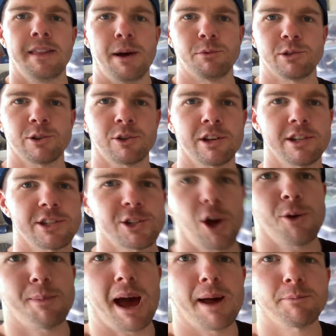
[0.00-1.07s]
That was looking
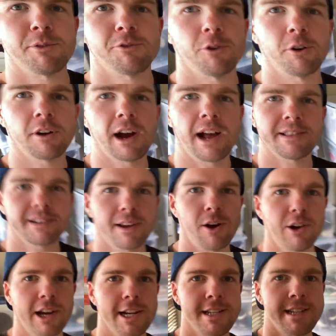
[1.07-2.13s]
so bad before, I had to go
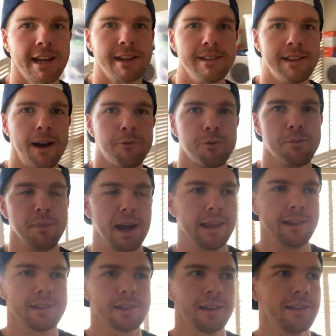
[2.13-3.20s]
and get a second tub from
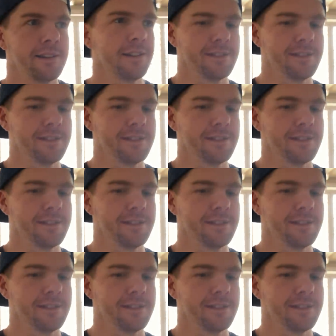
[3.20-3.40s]
Bunnings.